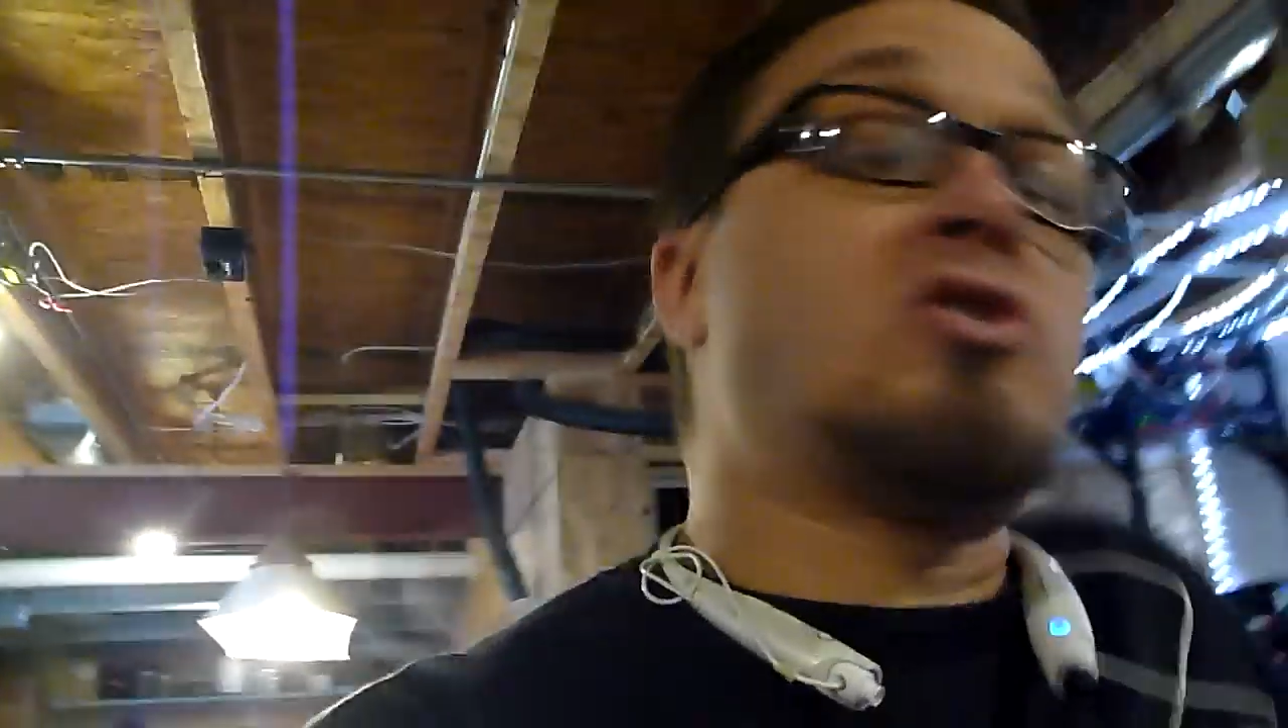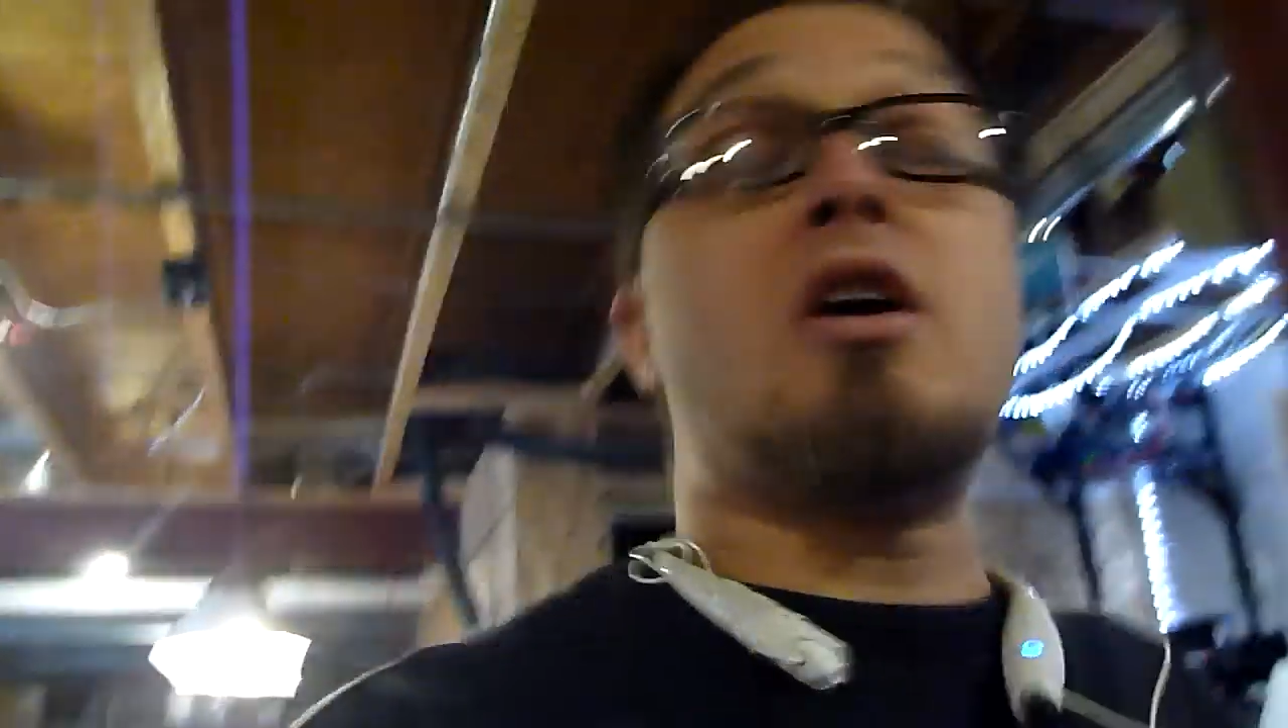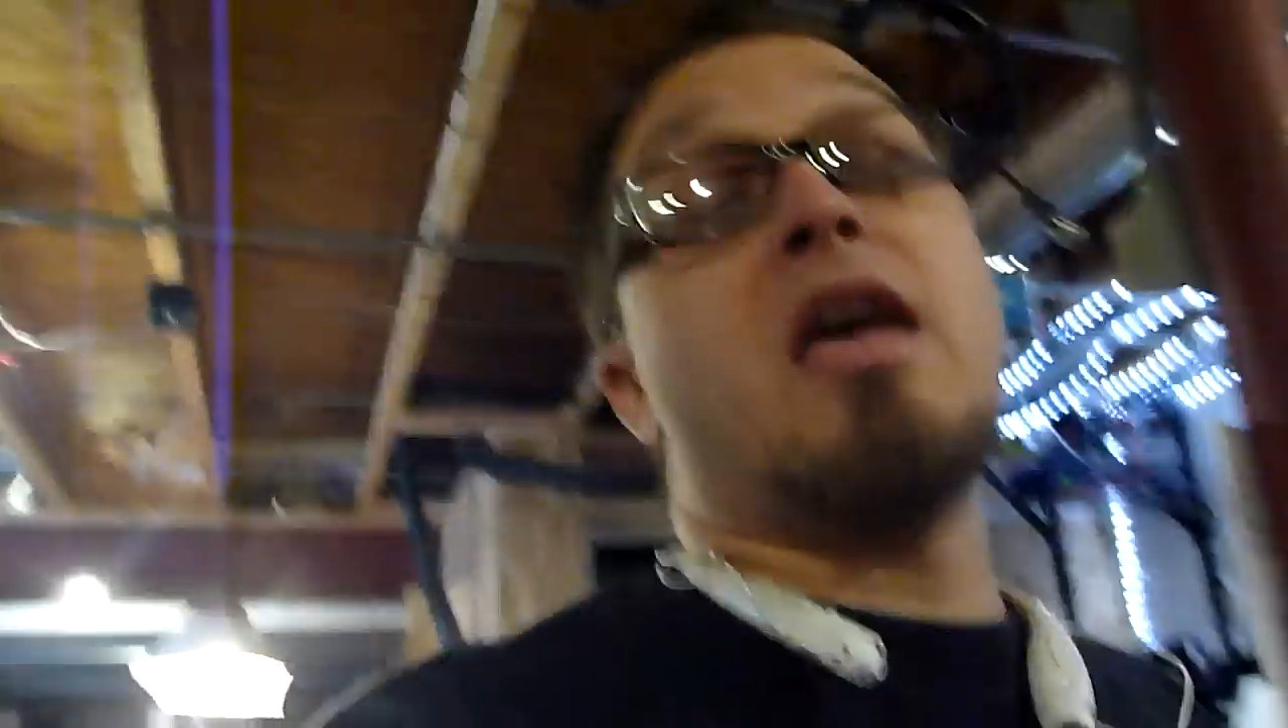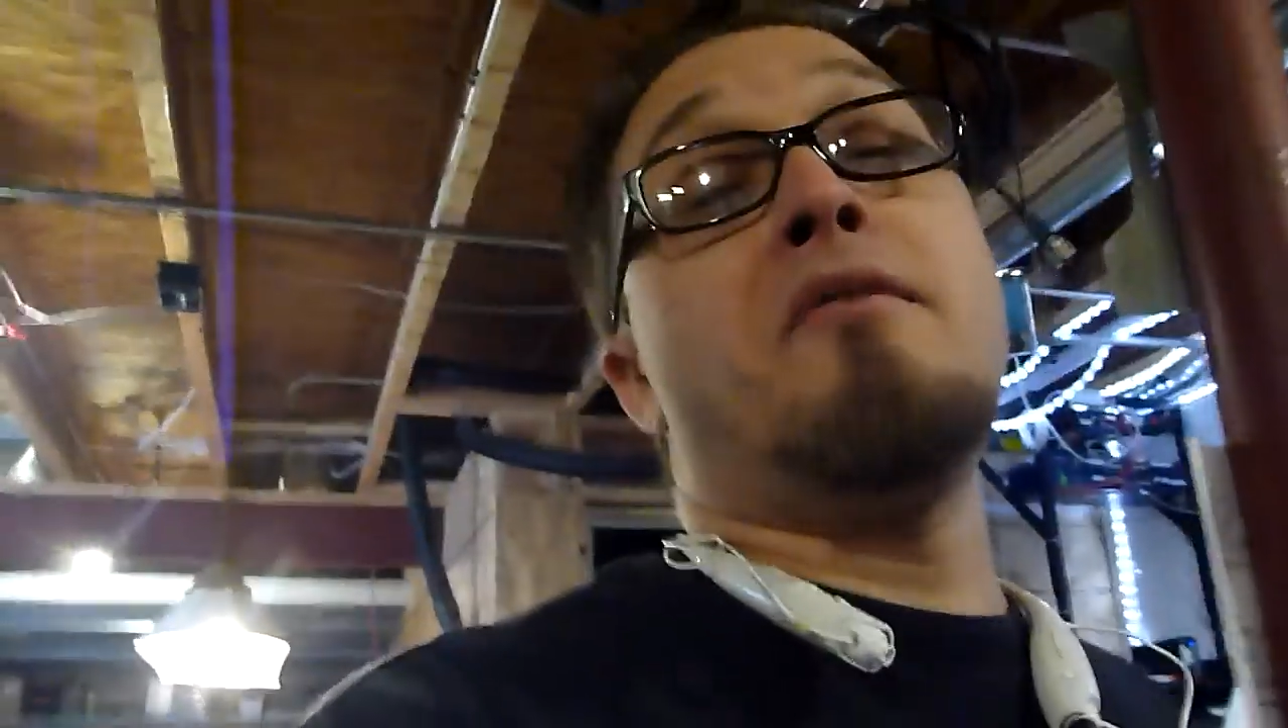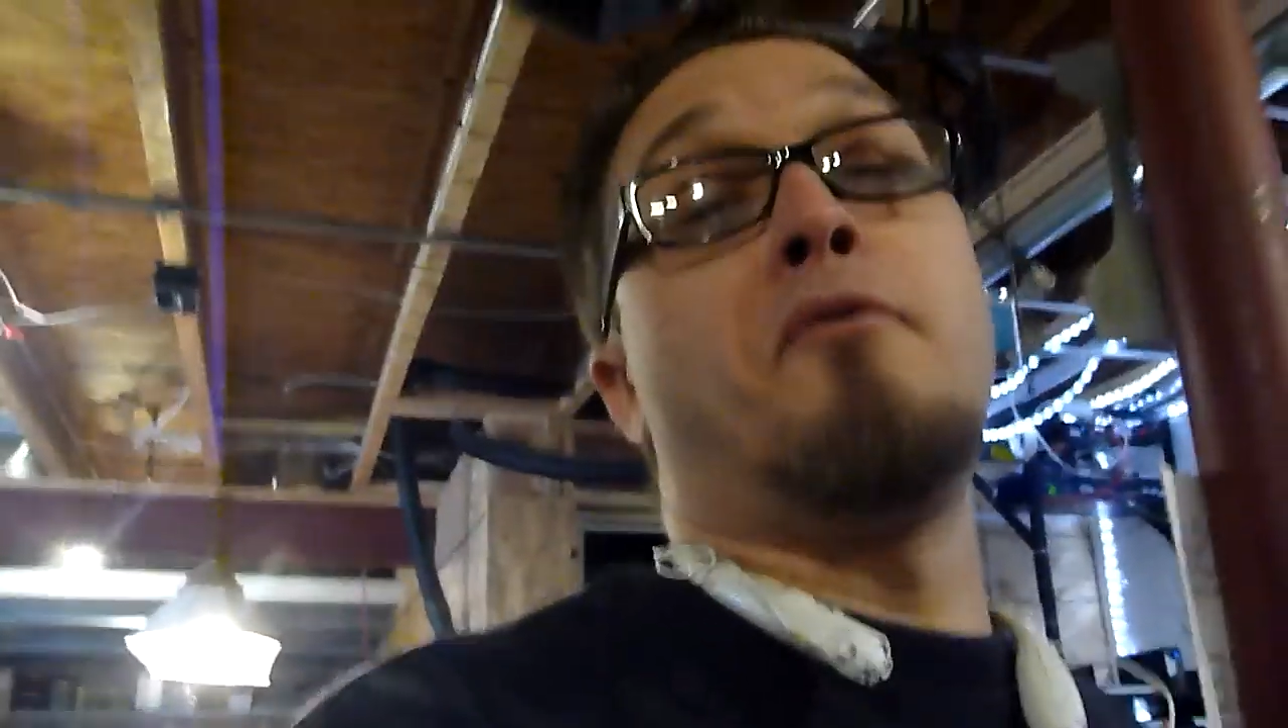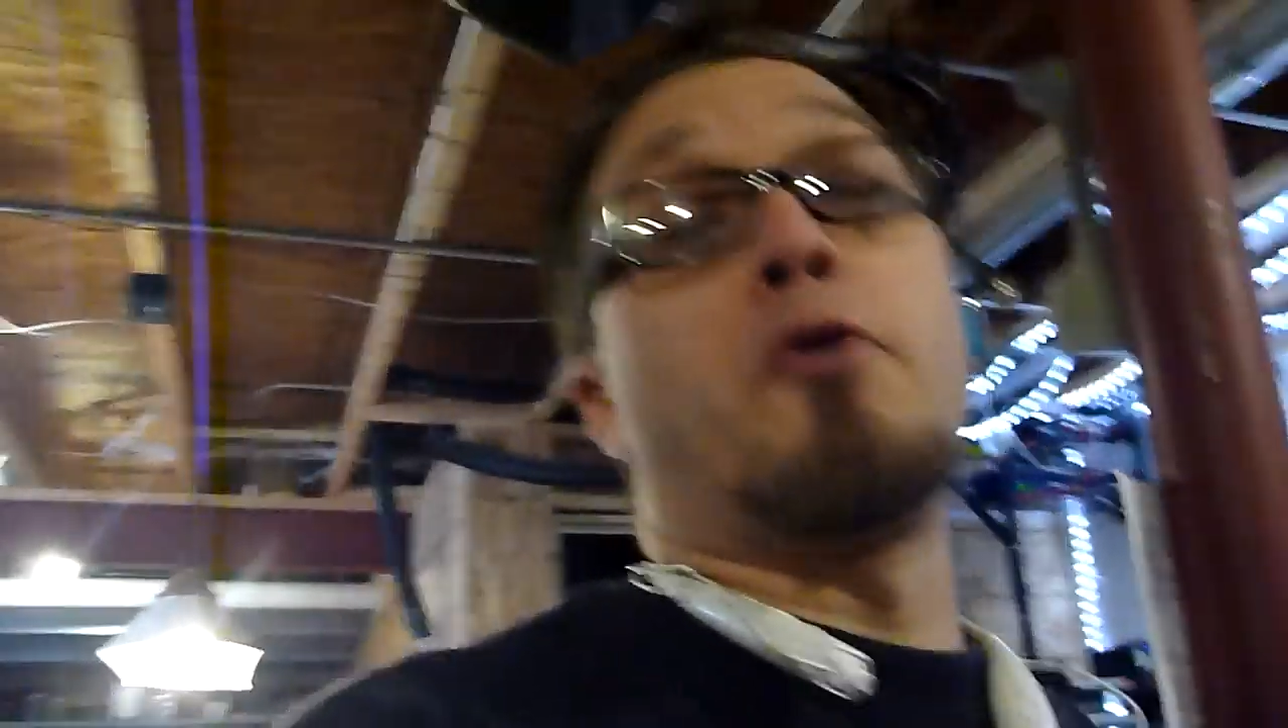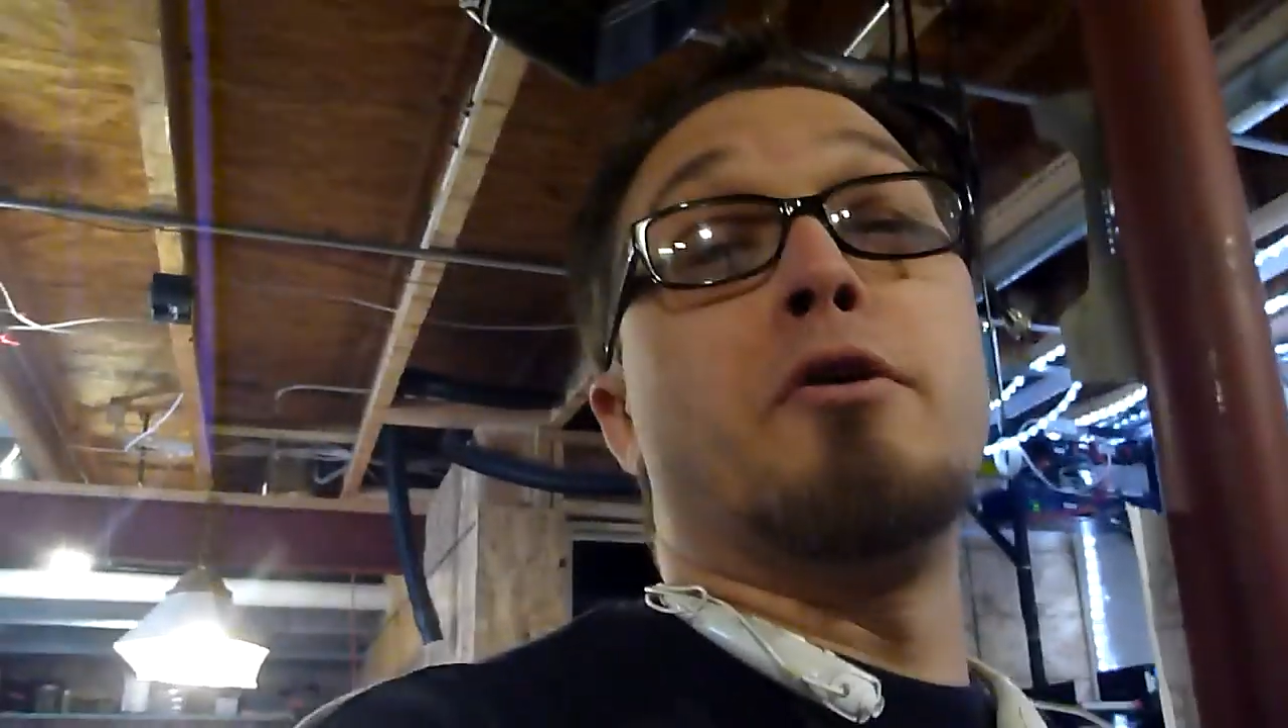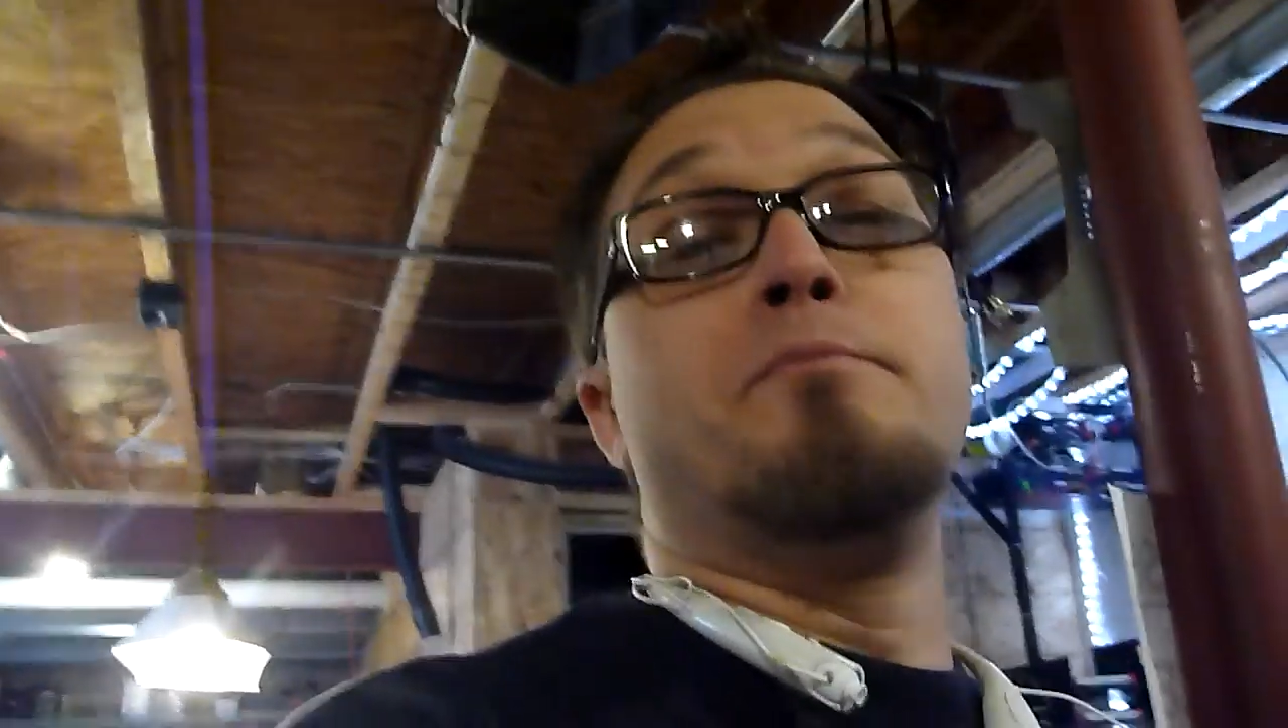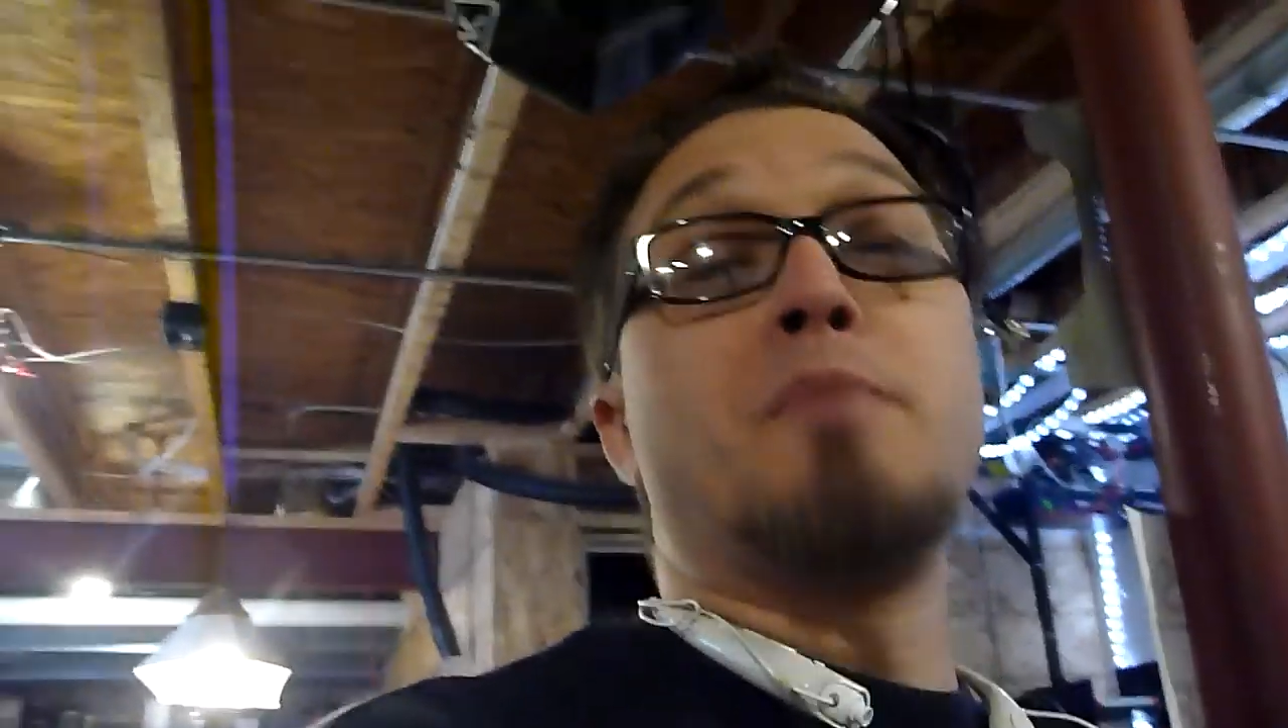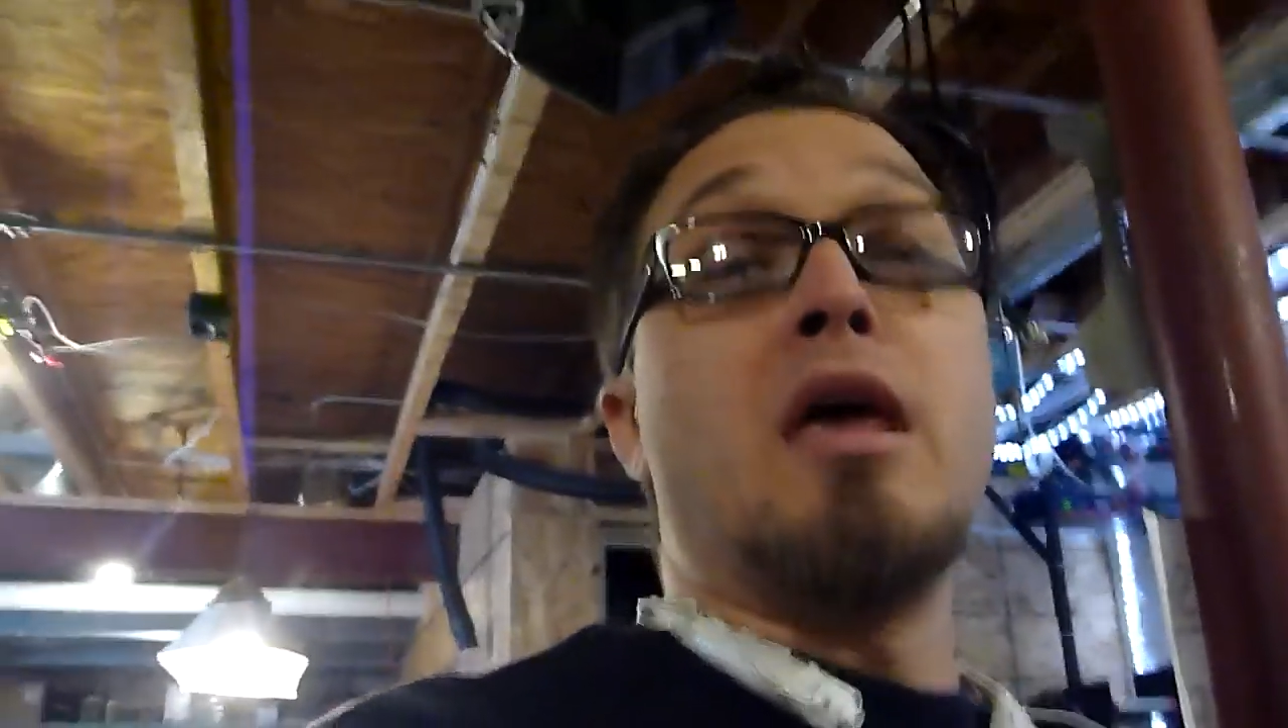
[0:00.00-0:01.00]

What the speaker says: all I have for you.